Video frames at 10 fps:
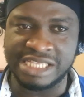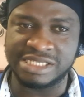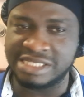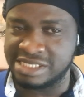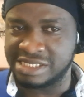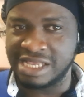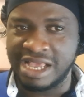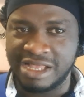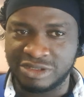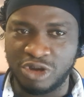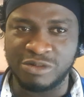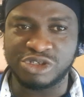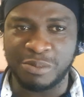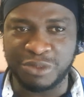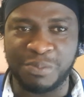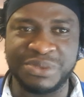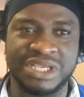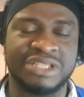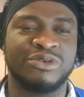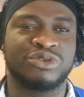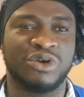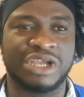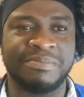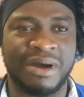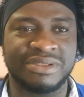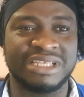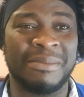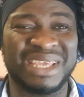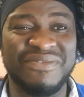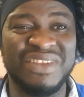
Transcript: does not have power close to him.